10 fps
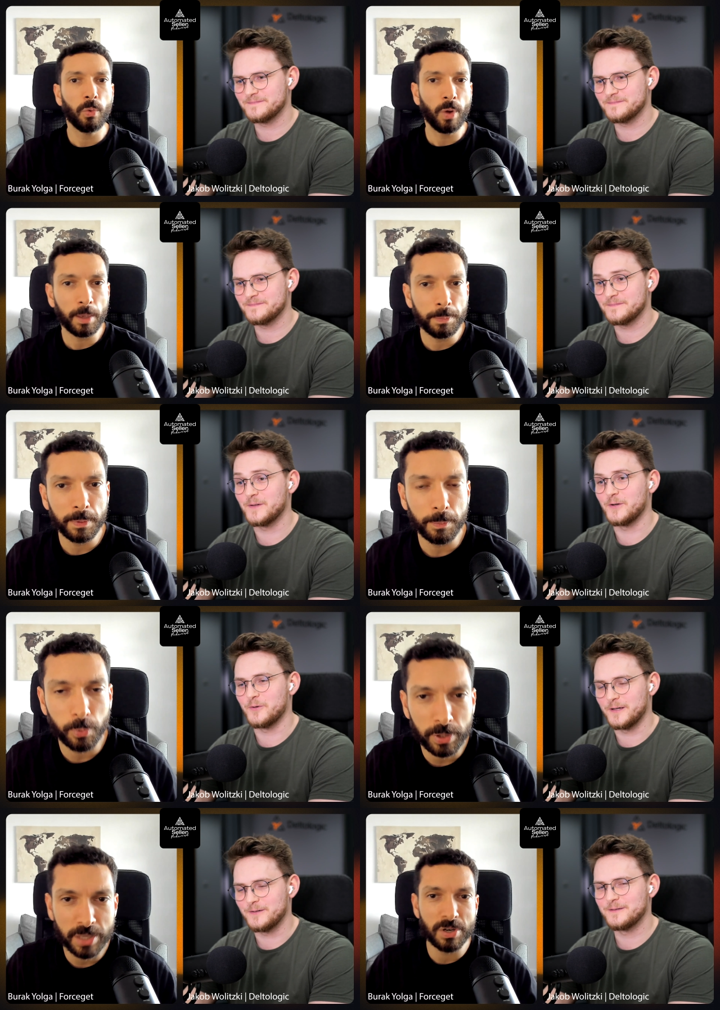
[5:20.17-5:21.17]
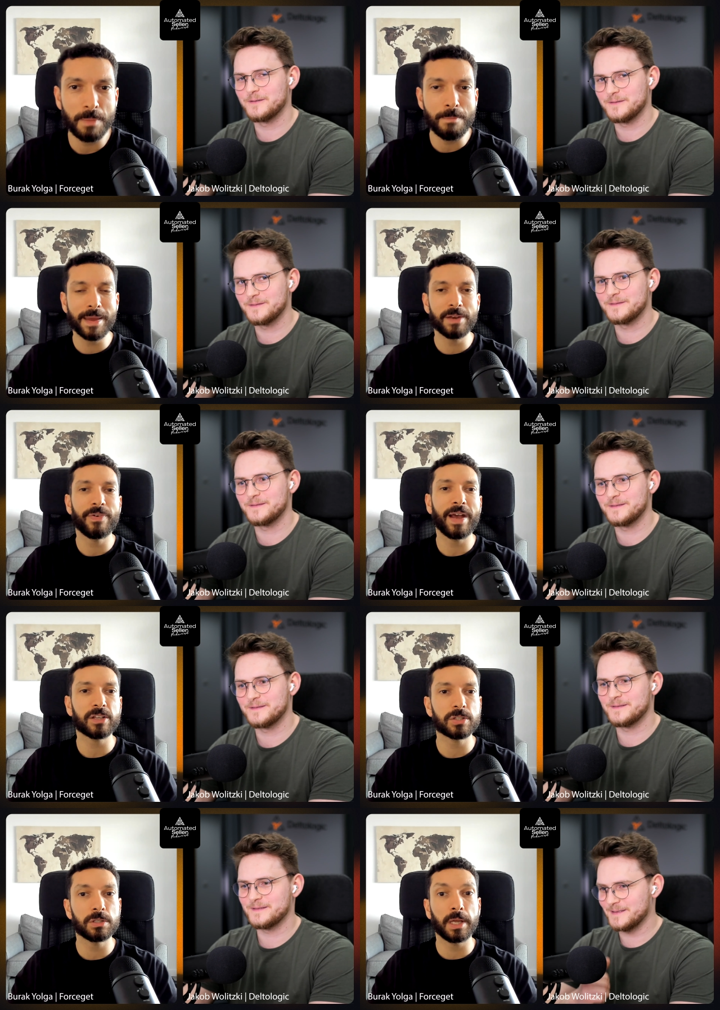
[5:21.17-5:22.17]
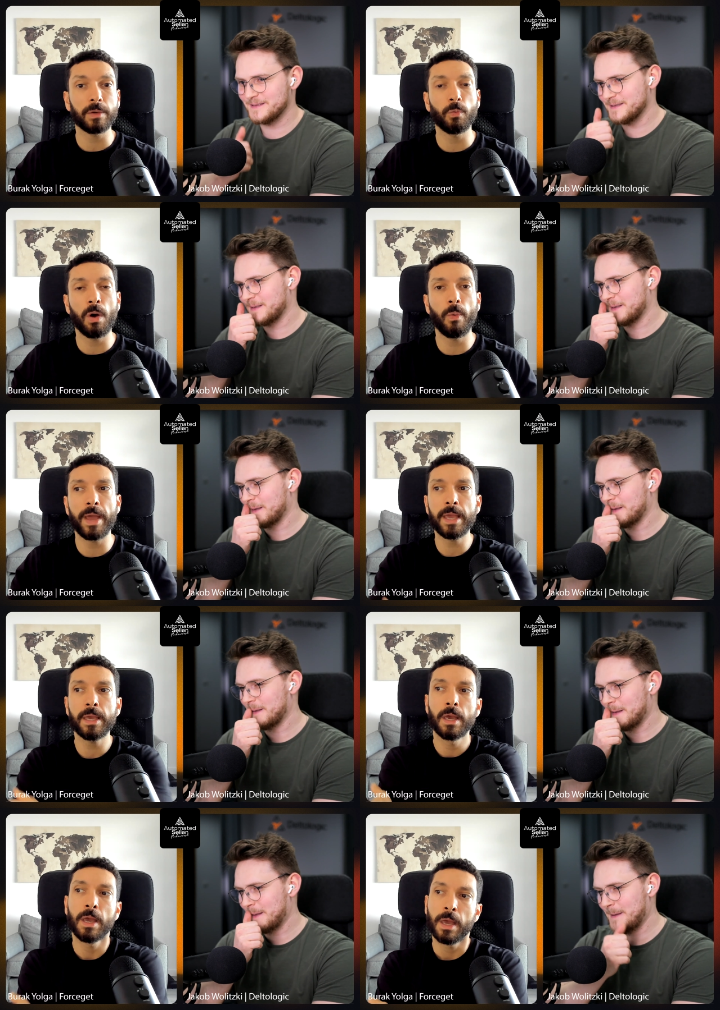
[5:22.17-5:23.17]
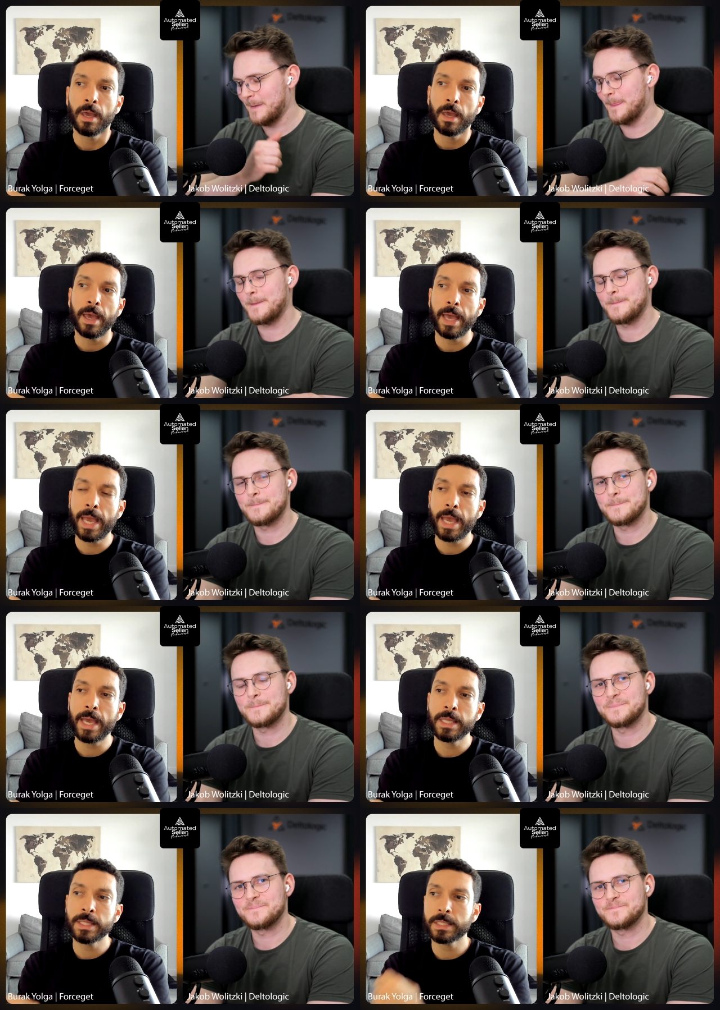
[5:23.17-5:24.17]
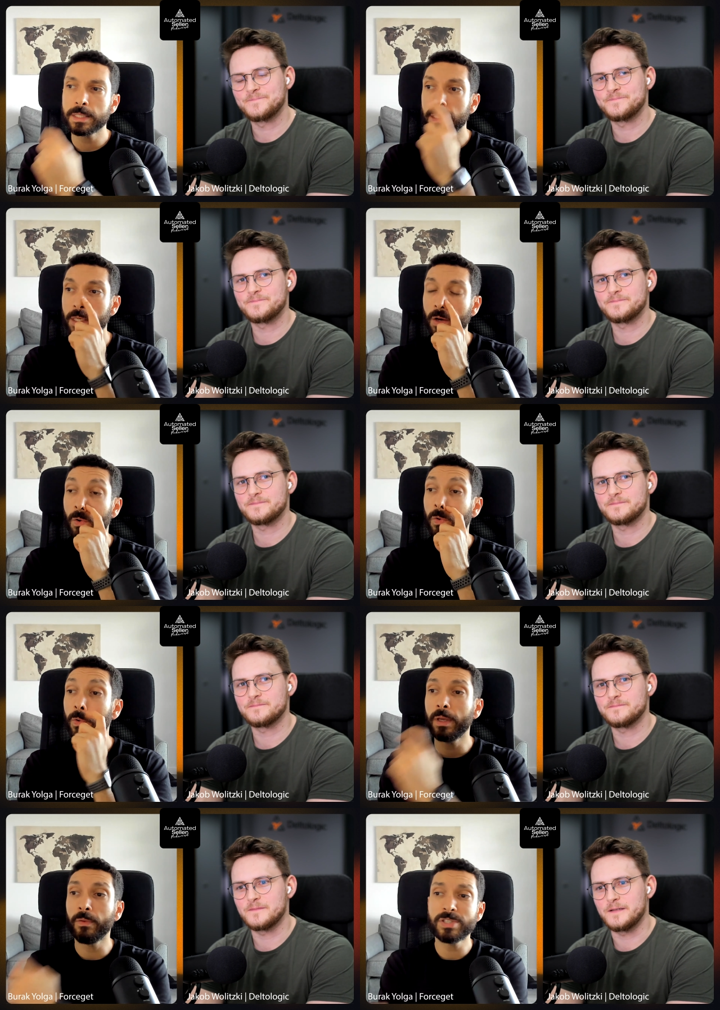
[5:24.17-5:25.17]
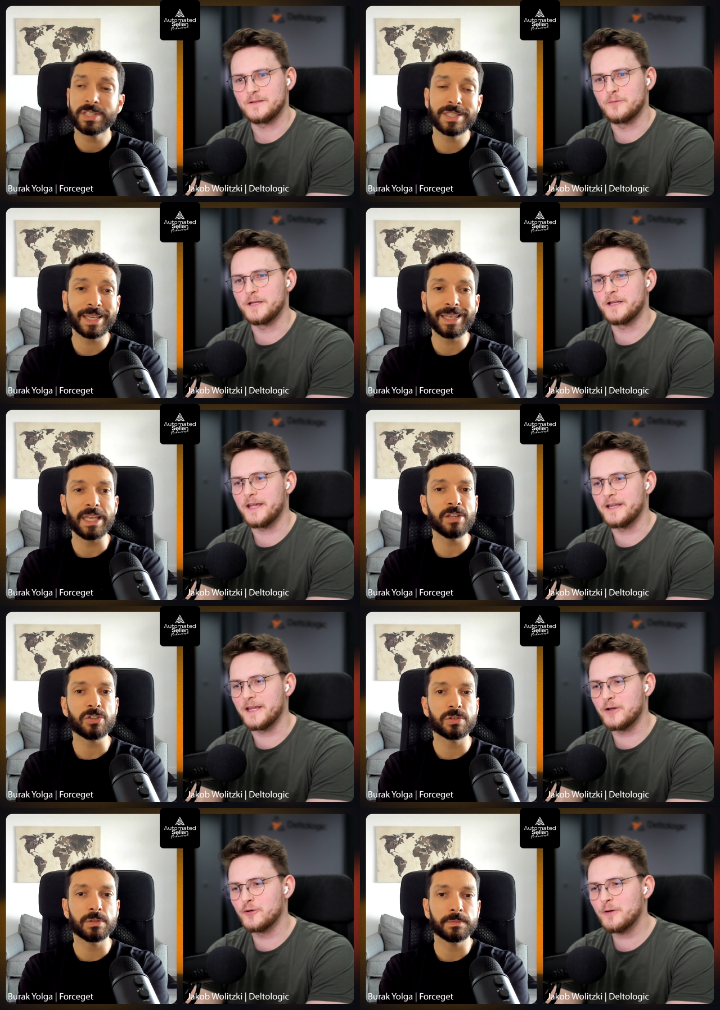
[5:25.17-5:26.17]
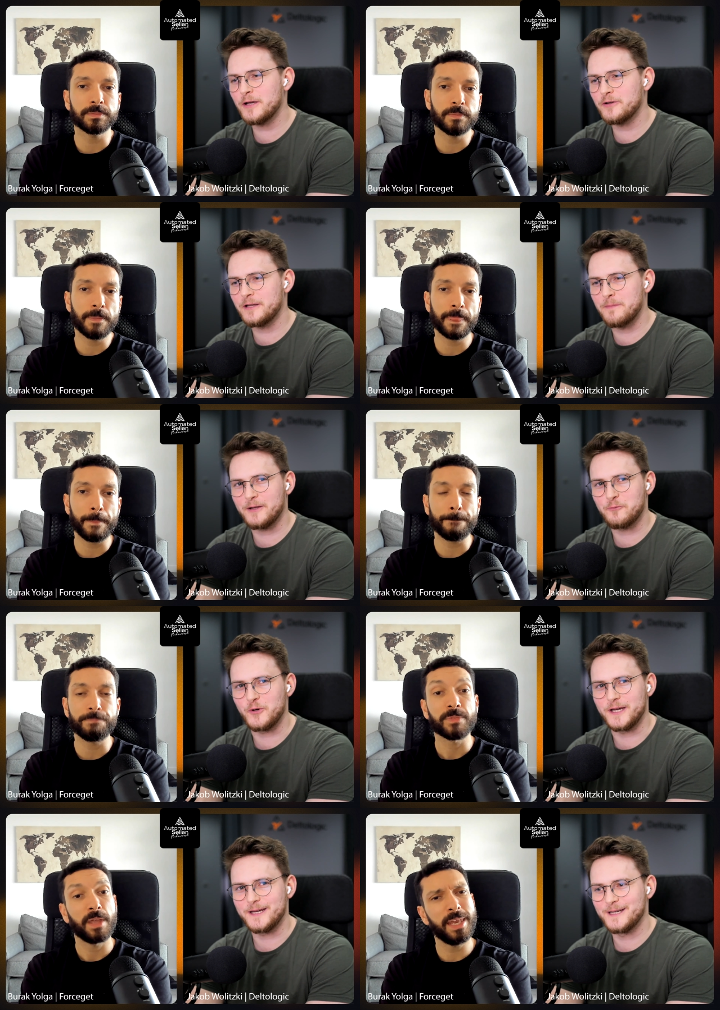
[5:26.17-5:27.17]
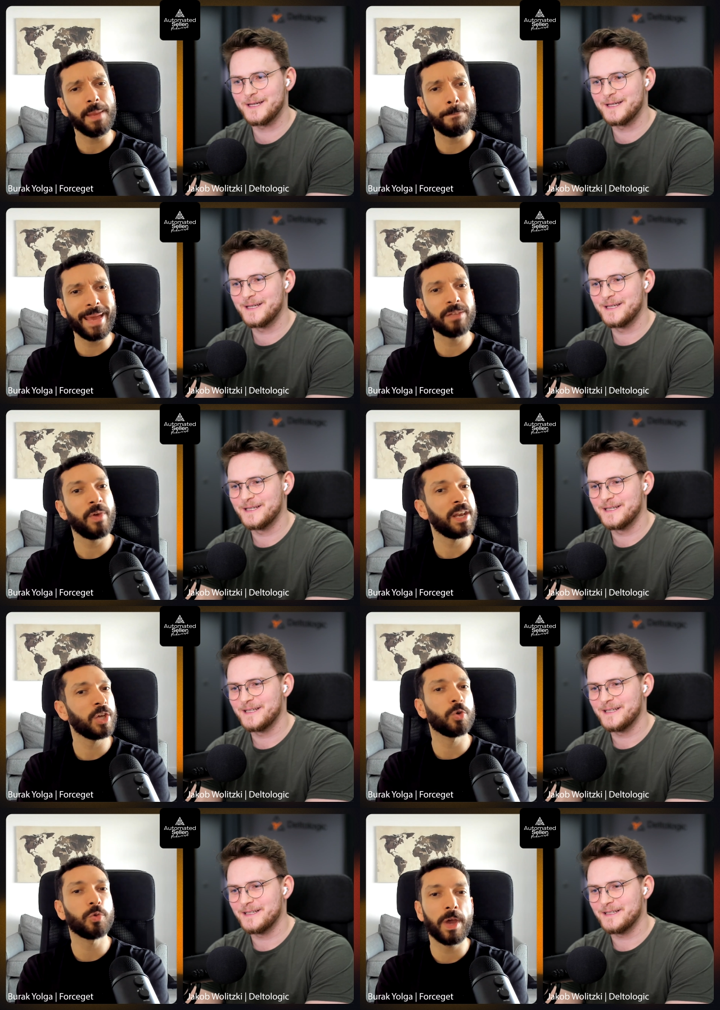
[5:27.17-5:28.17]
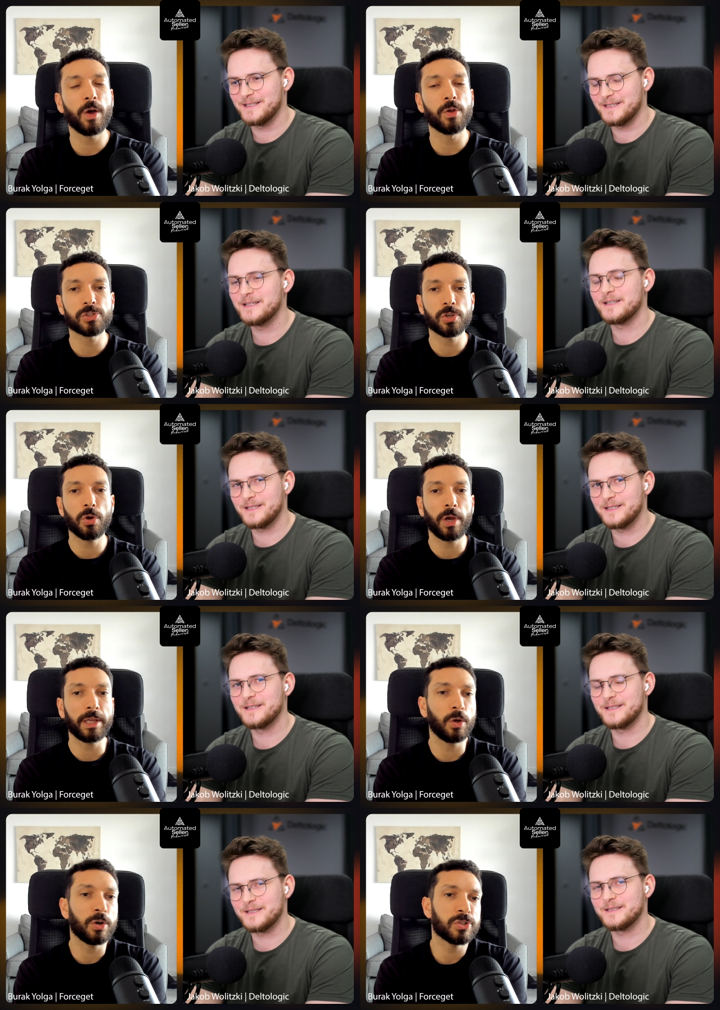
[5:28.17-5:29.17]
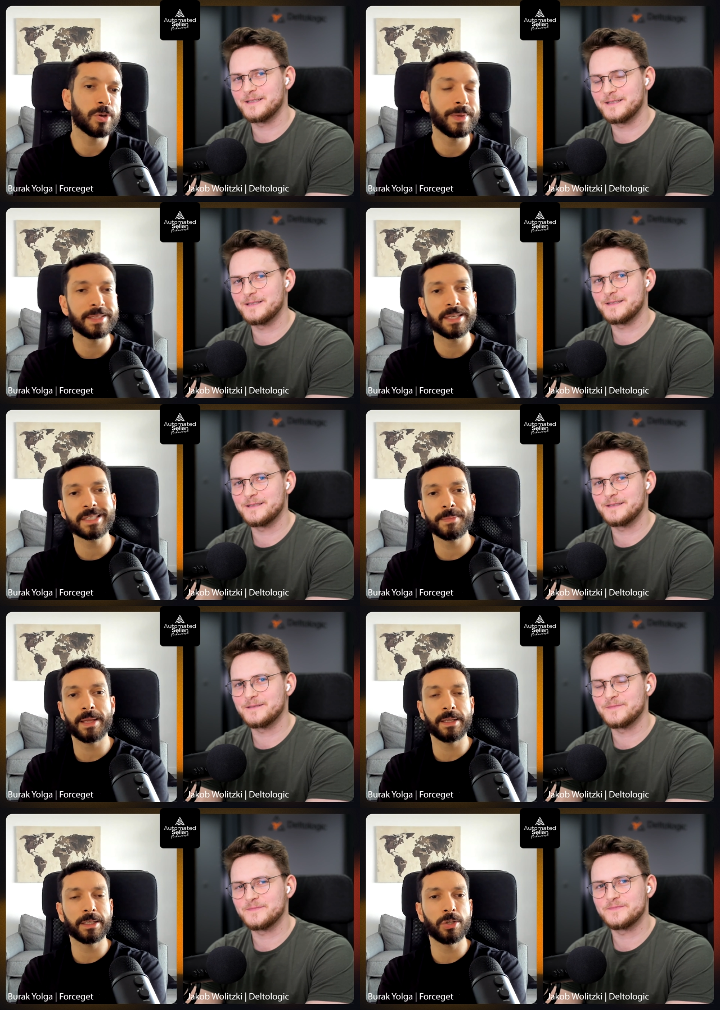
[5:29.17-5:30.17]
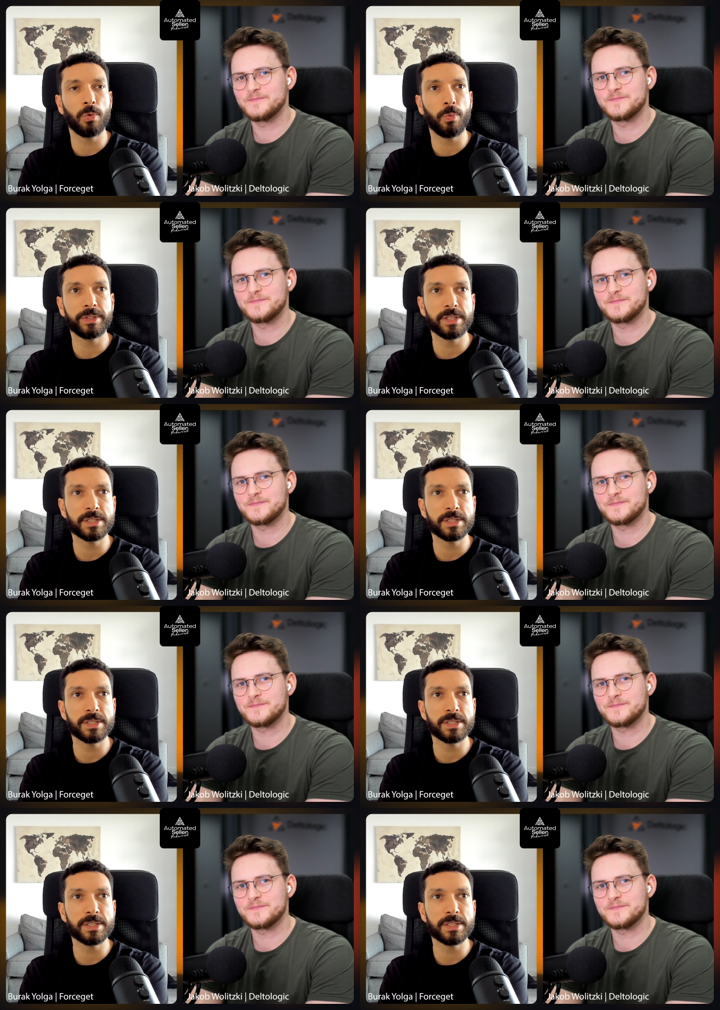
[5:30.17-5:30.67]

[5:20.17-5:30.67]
Speaker 1: where oh, wow. products are manufactured, like what way and you know it was you mean like, in a good
Speaker 2: way or in a bad way
Speaker 1: in a bad way in a good way also i learned so many things about like you know what